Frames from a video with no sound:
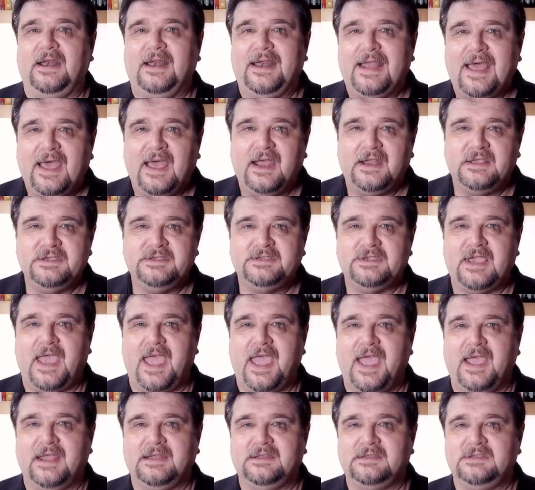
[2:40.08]
a large
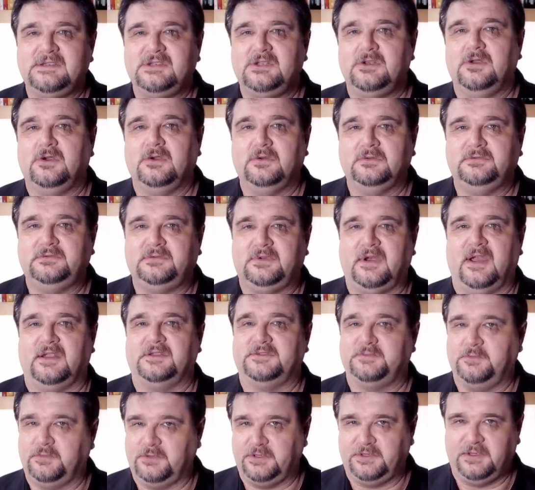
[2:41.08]
and slow
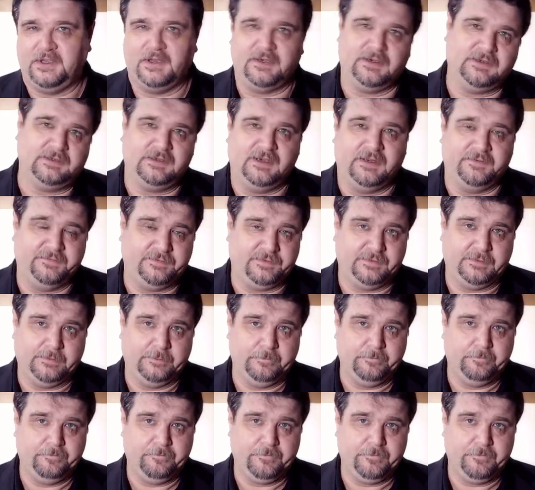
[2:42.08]
transport aircraft.